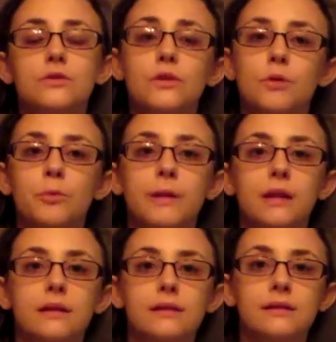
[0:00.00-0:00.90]
So I'm
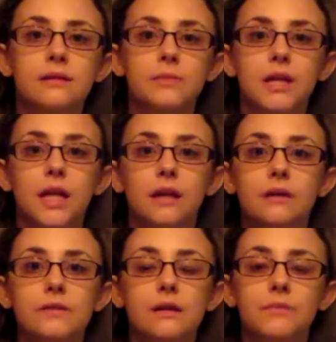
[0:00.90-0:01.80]
hoping that this is the
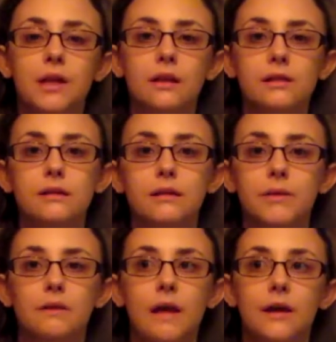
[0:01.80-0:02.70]
beginning of something that's going
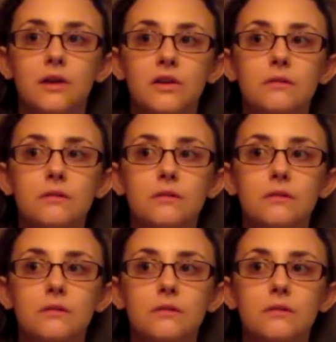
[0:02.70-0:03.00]
to be like,